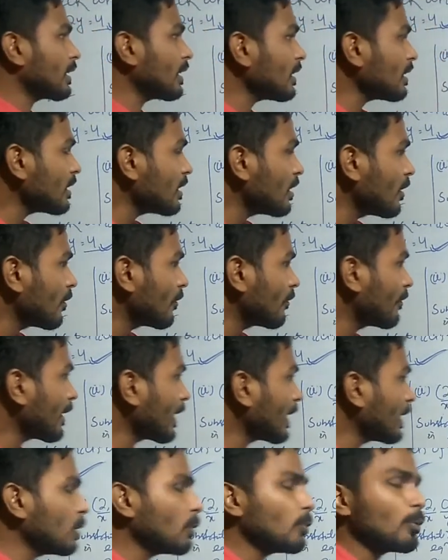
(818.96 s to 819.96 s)
the
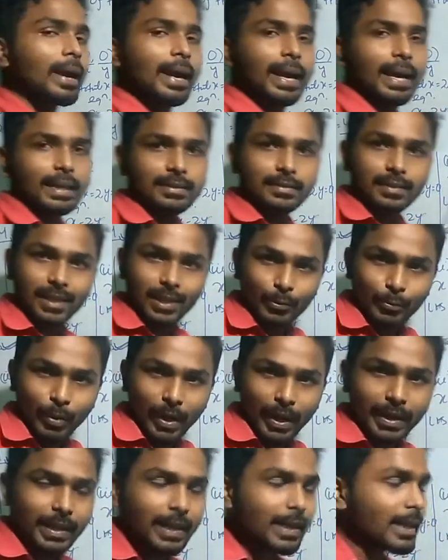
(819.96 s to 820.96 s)
value x and
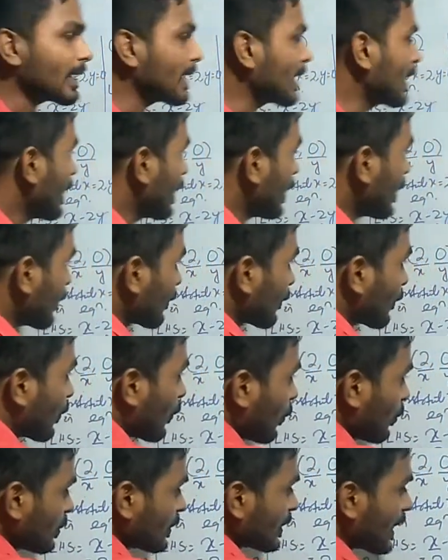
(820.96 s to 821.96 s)
y,
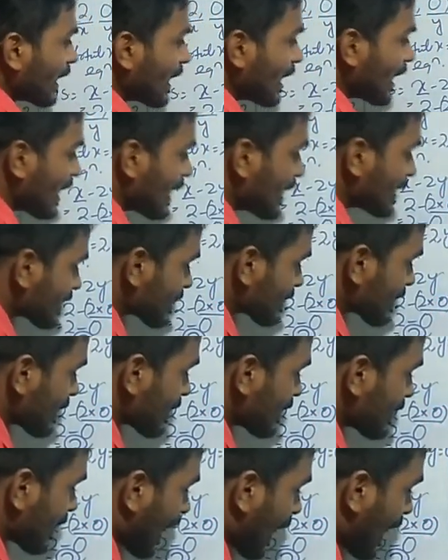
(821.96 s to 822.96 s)
both in LHS
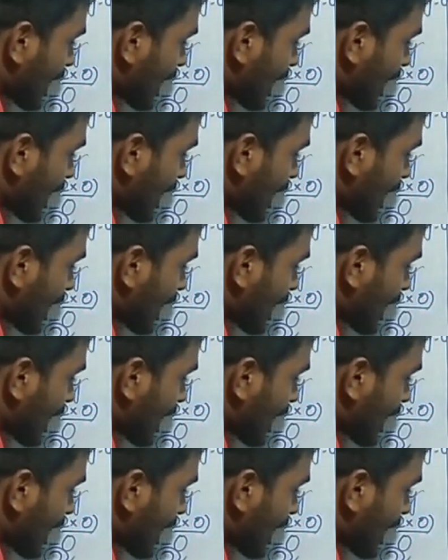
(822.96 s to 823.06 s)
and